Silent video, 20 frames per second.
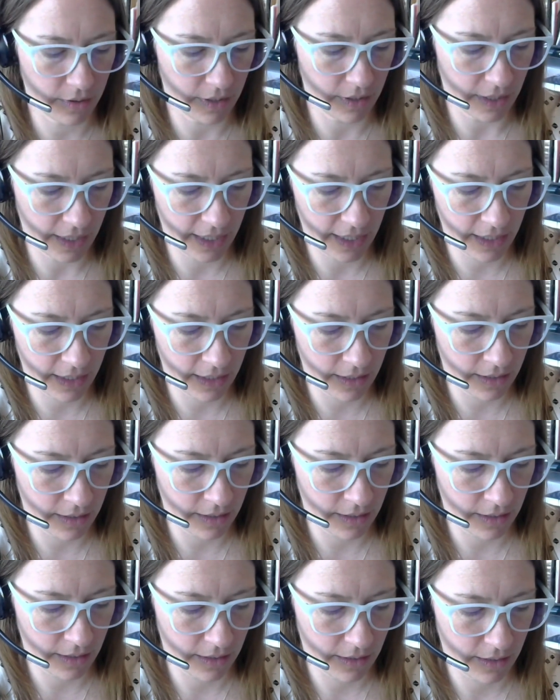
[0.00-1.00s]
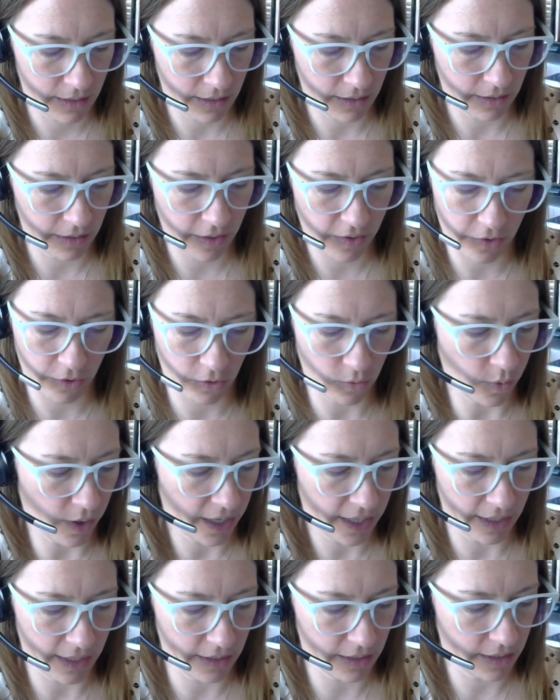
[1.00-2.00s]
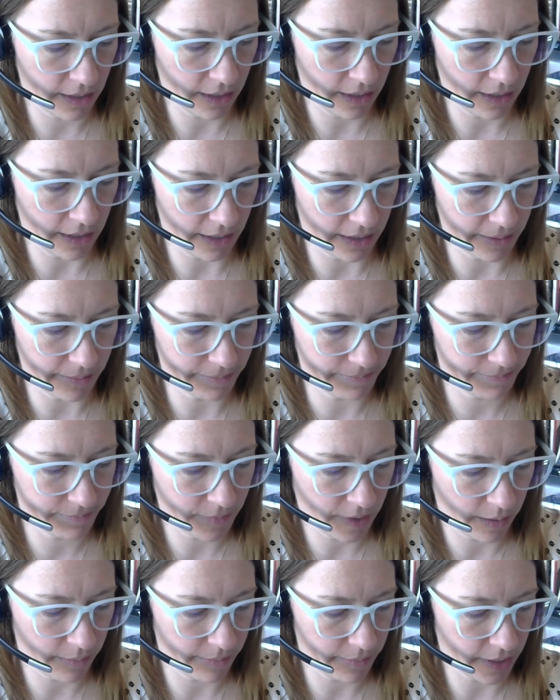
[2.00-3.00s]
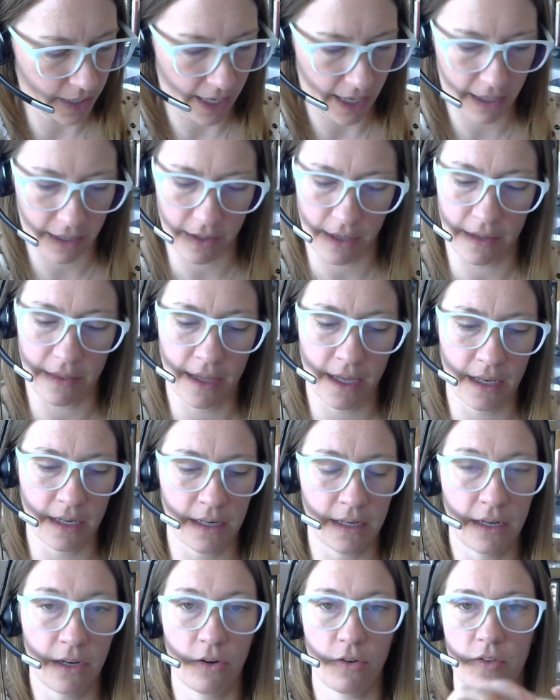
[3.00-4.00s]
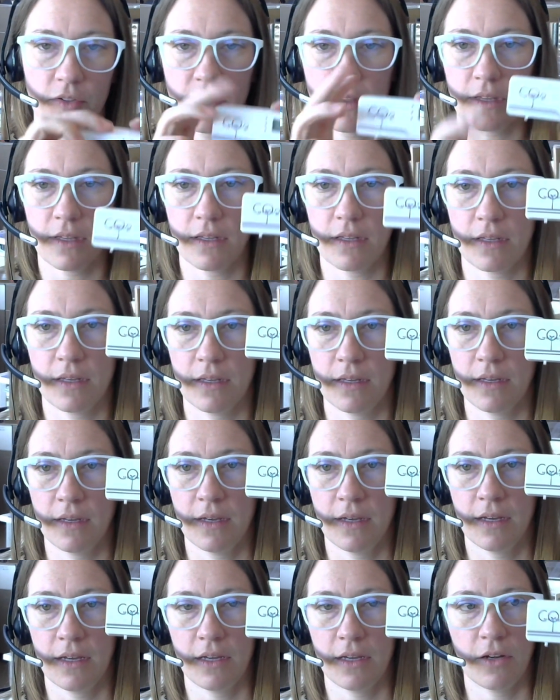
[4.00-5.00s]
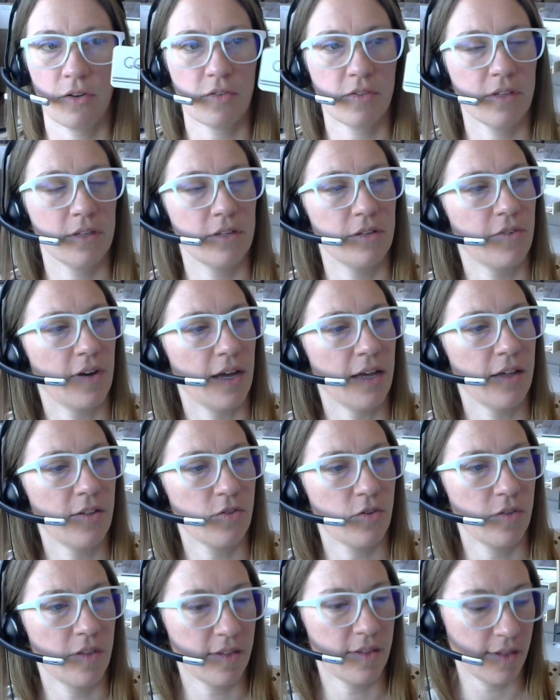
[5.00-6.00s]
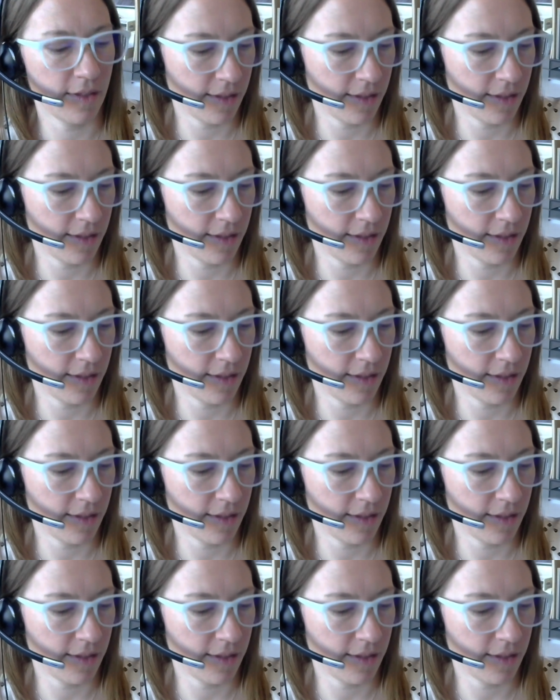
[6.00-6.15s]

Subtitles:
again. At least they're white, not black. And then here's the device. So this is